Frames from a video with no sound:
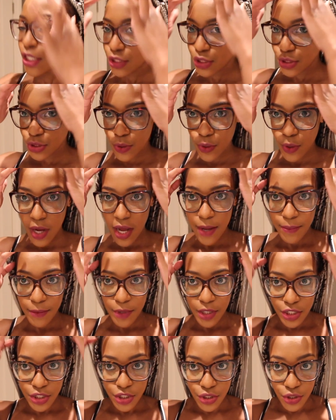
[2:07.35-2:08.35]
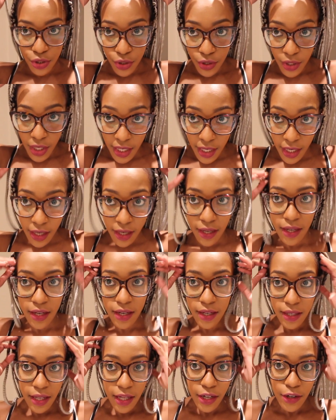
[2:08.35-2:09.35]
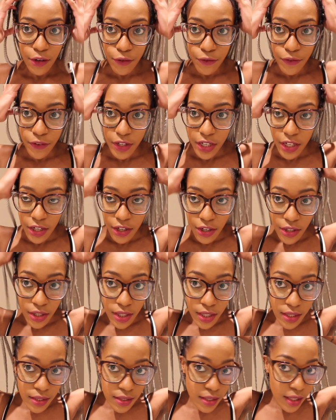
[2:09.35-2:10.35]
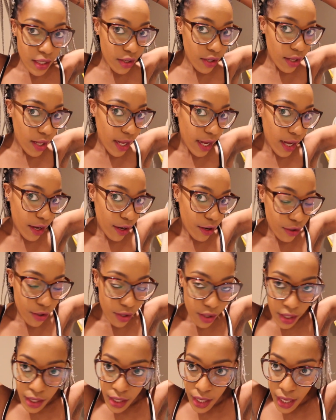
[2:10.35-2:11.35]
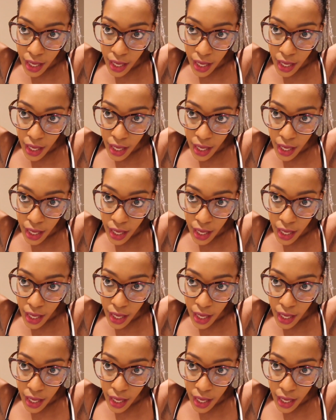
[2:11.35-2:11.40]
So I'm gonna show you, and like over here you can tell how